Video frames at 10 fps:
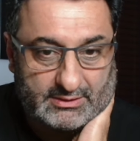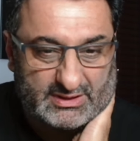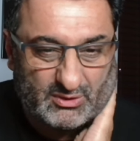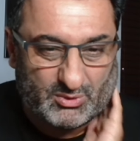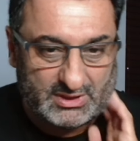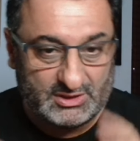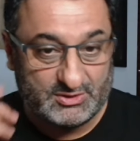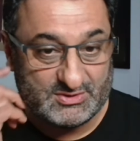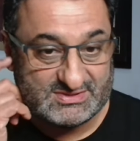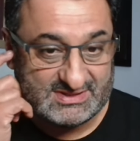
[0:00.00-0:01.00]
You don't want to
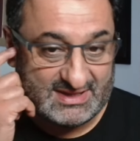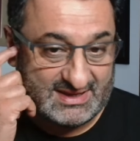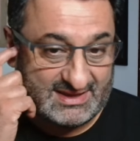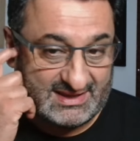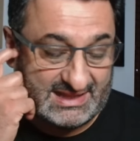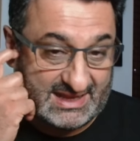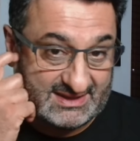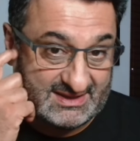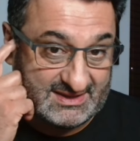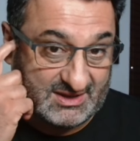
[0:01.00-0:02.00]
lose
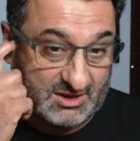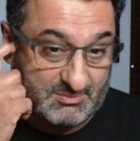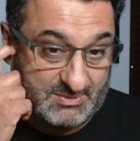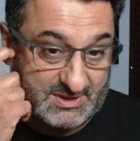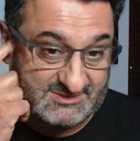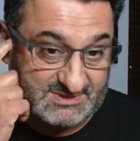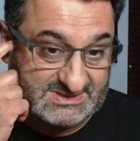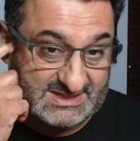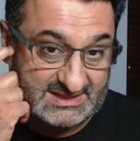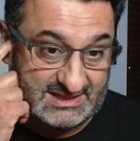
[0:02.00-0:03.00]
London derbies, but
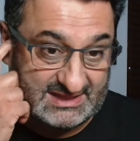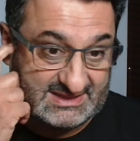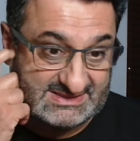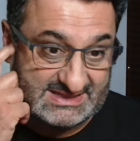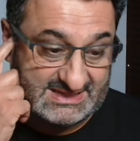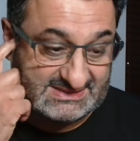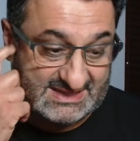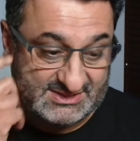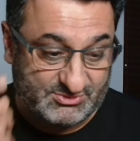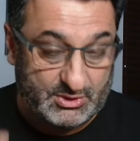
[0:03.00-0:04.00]
certainly this season,
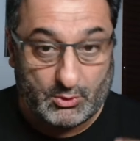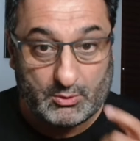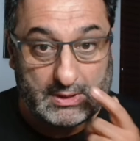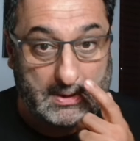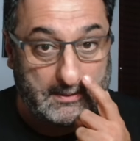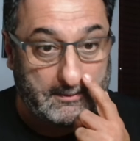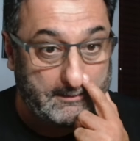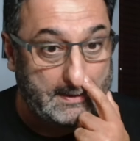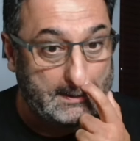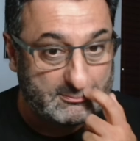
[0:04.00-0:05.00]
as we all know,
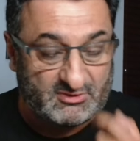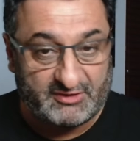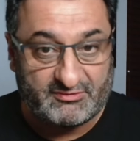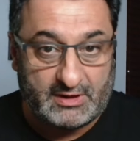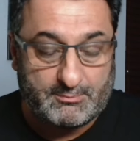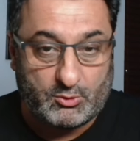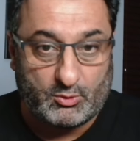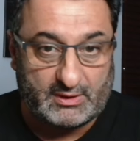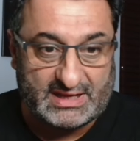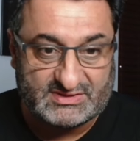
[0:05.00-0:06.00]
we've been very, very
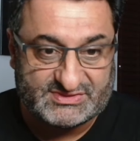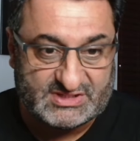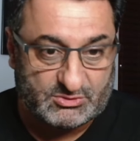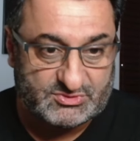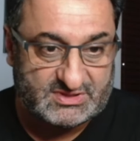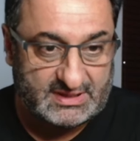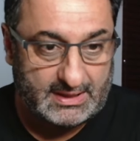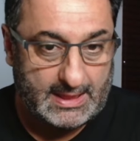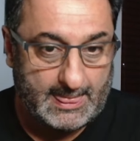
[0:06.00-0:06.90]
poor against Chelsea.